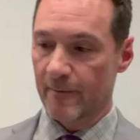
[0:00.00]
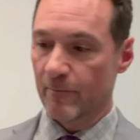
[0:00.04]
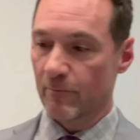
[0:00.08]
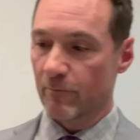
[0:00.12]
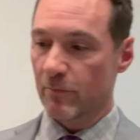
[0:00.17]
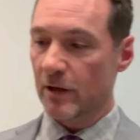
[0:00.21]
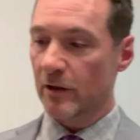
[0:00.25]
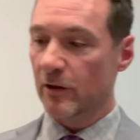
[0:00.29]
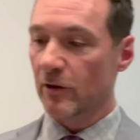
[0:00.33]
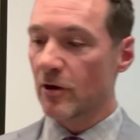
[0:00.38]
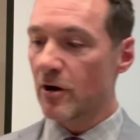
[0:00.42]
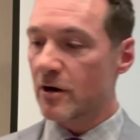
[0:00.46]

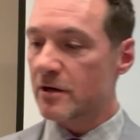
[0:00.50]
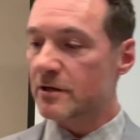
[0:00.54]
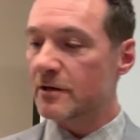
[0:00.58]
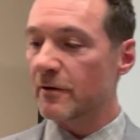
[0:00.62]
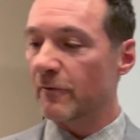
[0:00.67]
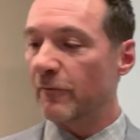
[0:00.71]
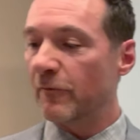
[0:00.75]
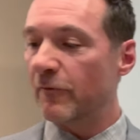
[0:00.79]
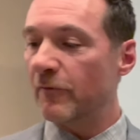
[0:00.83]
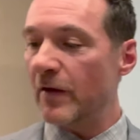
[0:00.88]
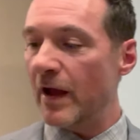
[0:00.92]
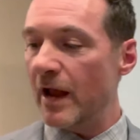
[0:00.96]
but look to
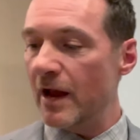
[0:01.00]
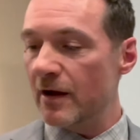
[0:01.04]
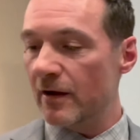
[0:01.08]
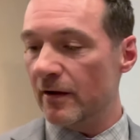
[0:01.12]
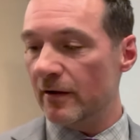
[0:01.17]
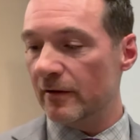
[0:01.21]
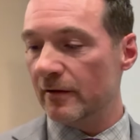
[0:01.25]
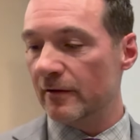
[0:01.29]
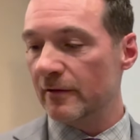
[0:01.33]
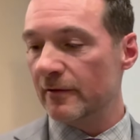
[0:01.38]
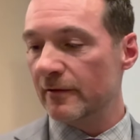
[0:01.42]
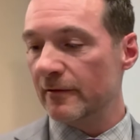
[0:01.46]
fail.
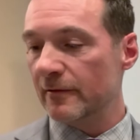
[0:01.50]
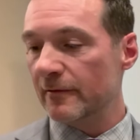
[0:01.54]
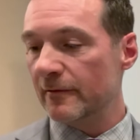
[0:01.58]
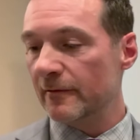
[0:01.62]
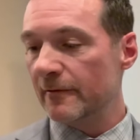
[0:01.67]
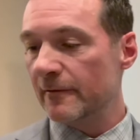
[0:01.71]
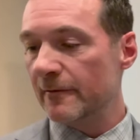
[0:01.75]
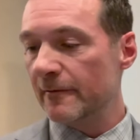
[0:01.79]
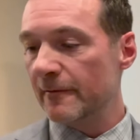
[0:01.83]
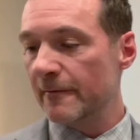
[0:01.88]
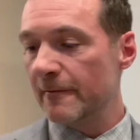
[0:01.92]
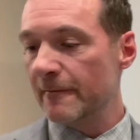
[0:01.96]

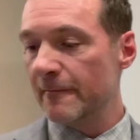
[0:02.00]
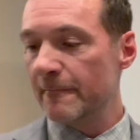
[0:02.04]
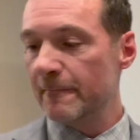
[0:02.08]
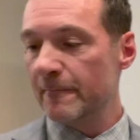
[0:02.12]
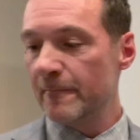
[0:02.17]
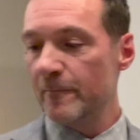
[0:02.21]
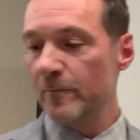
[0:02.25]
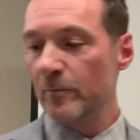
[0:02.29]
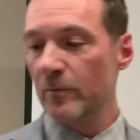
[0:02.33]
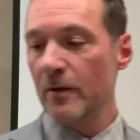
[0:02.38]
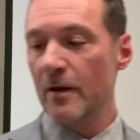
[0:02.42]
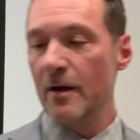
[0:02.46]

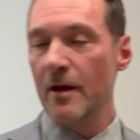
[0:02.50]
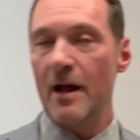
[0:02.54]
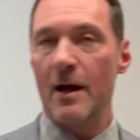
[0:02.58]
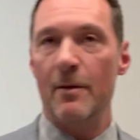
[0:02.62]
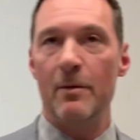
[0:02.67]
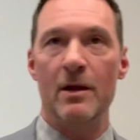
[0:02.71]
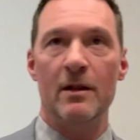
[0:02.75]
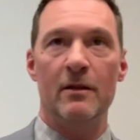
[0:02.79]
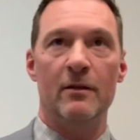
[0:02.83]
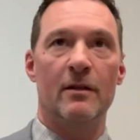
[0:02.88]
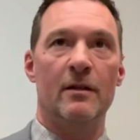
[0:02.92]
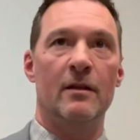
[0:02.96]
I
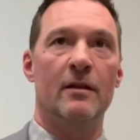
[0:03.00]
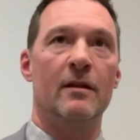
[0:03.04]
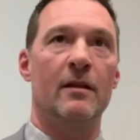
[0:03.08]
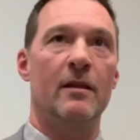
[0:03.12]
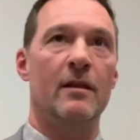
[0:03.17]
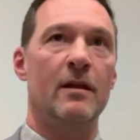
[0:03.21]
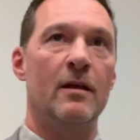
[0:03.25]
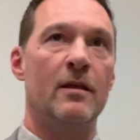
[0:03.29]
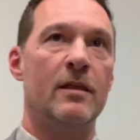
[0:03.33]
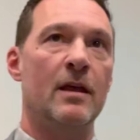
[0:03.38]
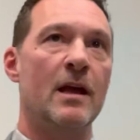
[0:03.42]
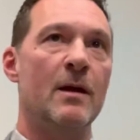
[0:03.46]
mean,
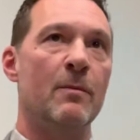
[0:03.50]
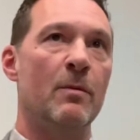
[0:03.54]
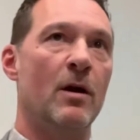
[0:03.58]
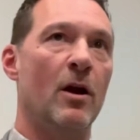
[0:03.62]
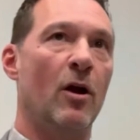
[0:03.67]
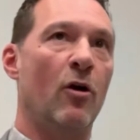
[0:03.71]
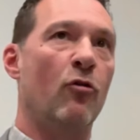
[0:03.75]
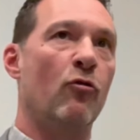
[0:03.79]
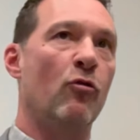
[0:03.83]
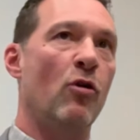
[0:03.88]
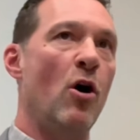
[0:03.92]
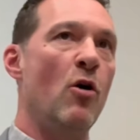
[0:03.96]
you think about
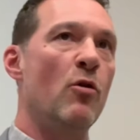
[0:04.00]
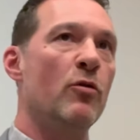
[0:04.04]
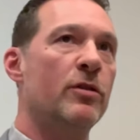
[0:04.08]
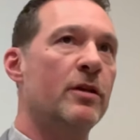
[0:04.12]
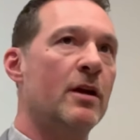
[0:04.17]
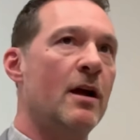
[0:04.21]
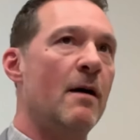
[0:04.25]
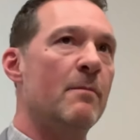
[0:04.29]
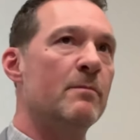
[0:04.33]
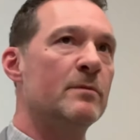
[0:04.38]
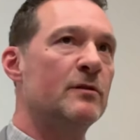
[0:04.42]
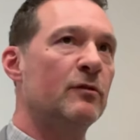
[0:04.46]
it, growth
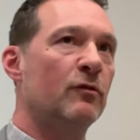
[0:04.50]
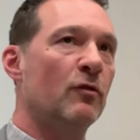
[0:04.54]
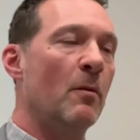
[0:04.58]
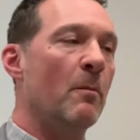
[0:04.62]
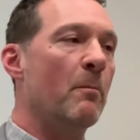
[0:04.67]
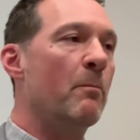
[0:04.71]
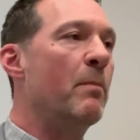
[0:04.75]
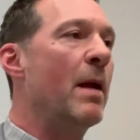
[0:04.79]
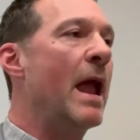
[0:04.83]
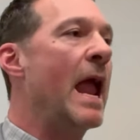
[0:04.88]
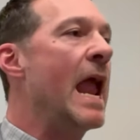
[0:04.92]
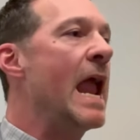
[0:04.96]
comes from
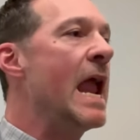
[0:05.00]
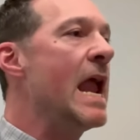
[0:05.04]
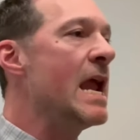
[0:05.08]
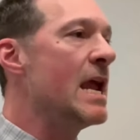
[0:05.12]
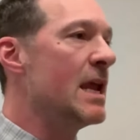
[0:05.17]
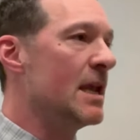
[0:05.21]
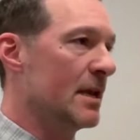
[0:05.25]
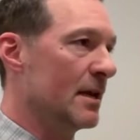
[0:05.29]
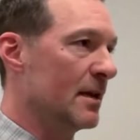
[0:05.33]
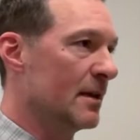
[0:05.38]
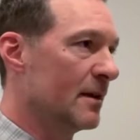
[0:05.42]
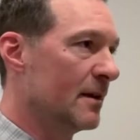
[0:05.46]

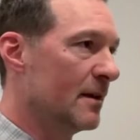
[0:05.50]
pain.